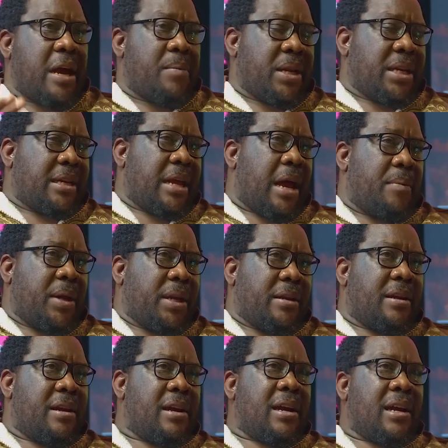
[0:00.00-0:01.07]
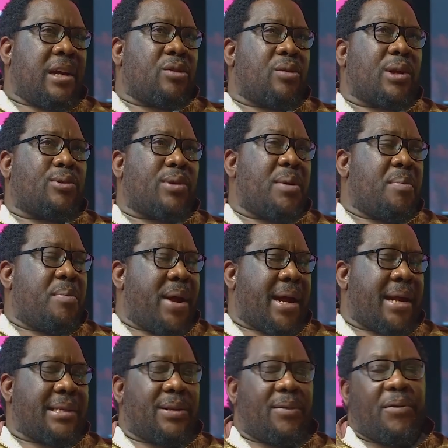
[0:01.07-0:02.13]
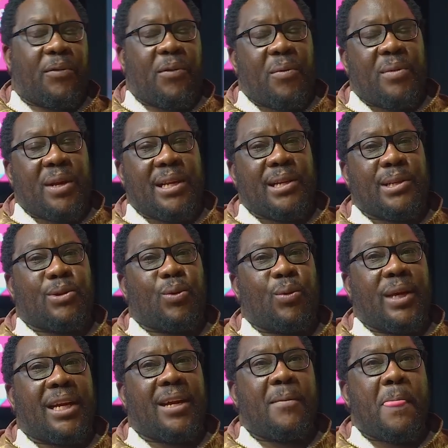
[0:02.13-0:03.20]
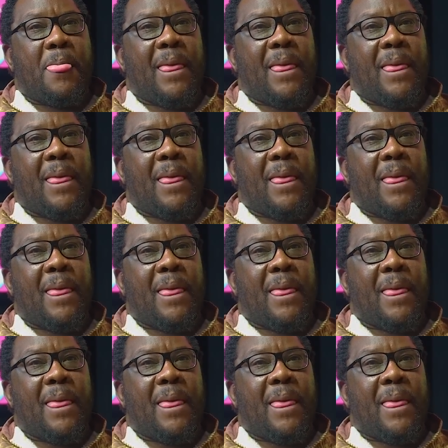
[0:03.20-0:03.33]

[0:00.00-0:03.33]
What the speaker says: I mean, it was so embarrassing for me this week